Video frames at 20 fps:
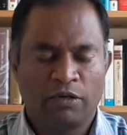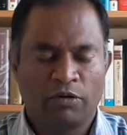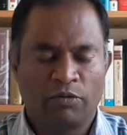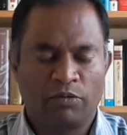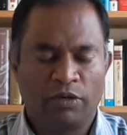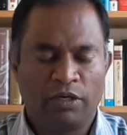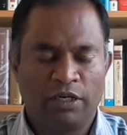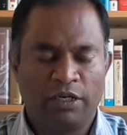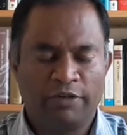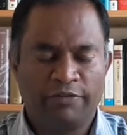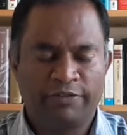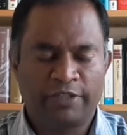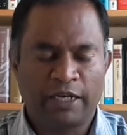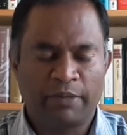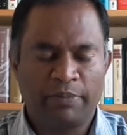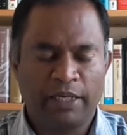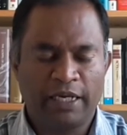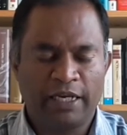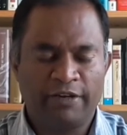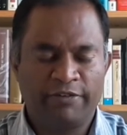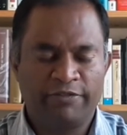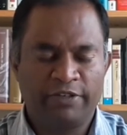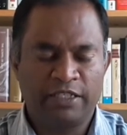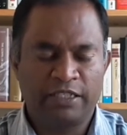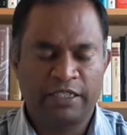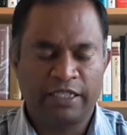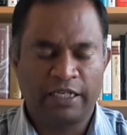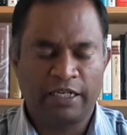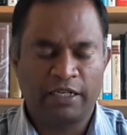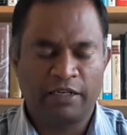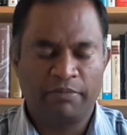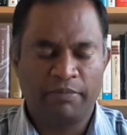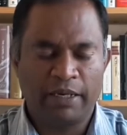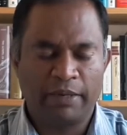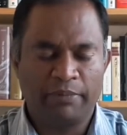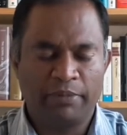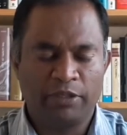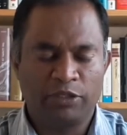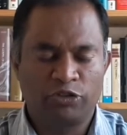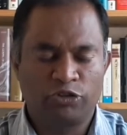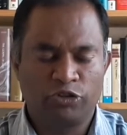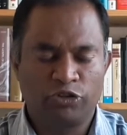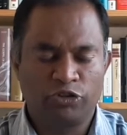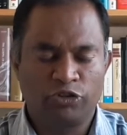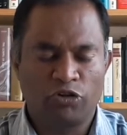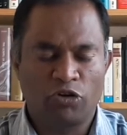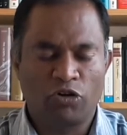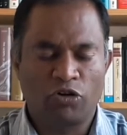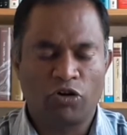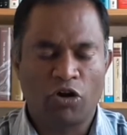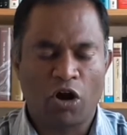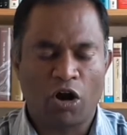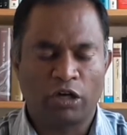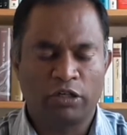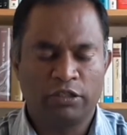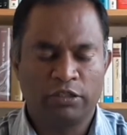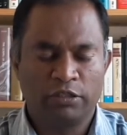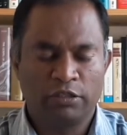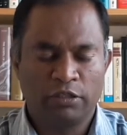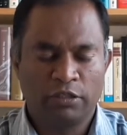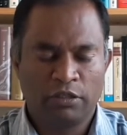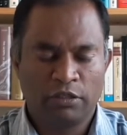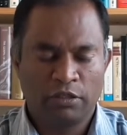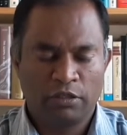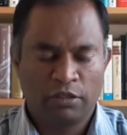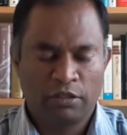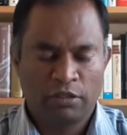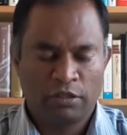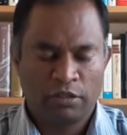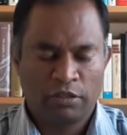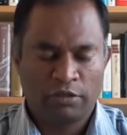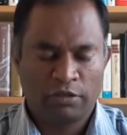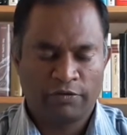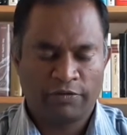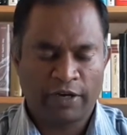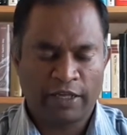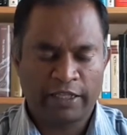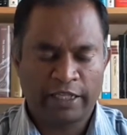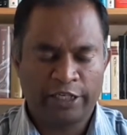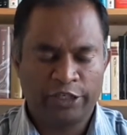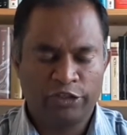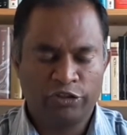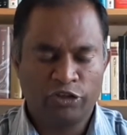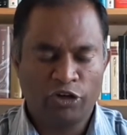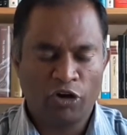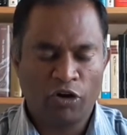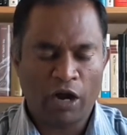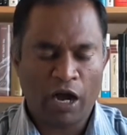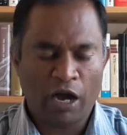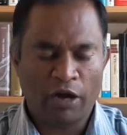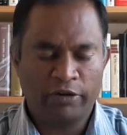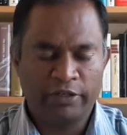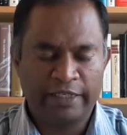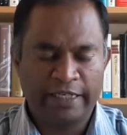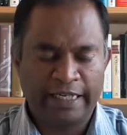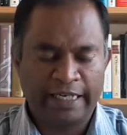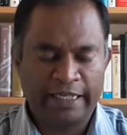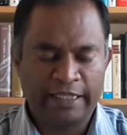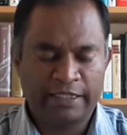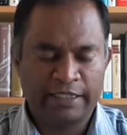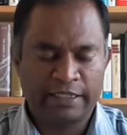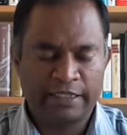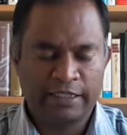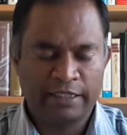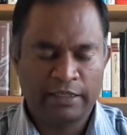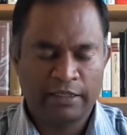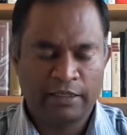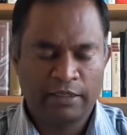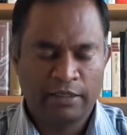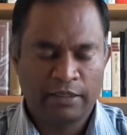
We lift up every single member to you, O God. Father, you know our needs.